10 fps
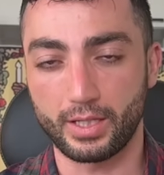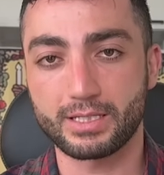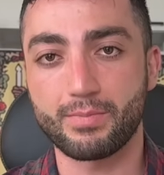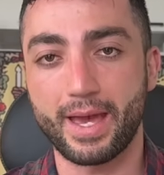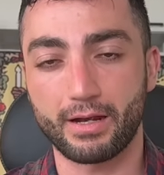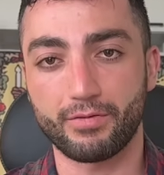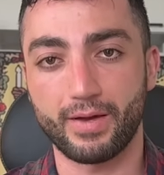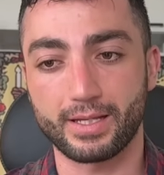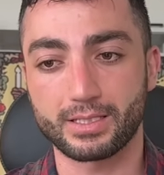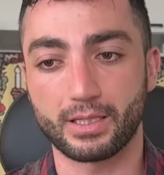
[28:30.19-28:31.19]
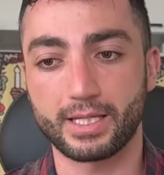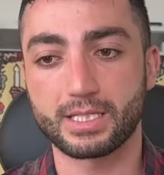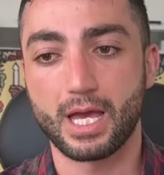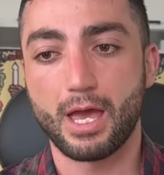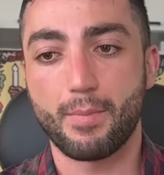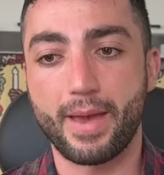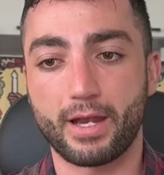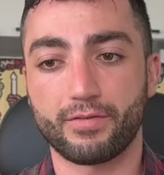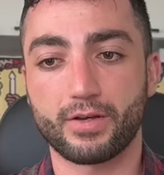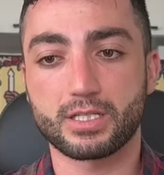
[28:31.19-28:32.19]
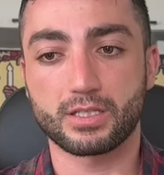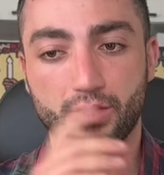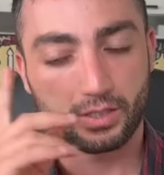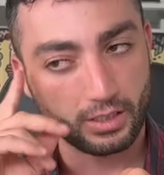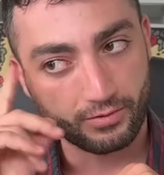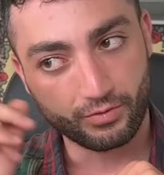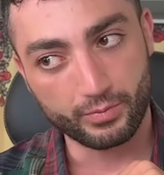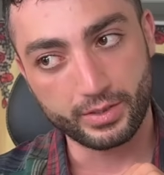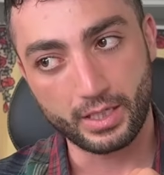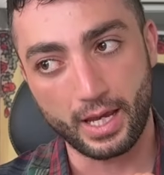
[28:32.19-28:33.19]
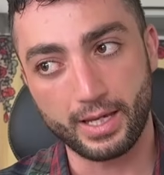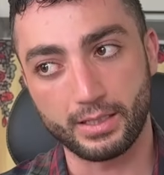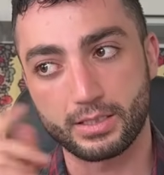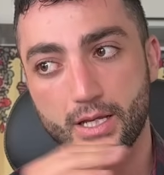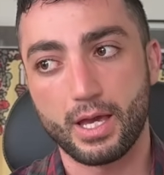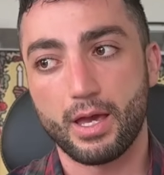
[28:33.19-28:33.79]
Let's manifest thinking from the end.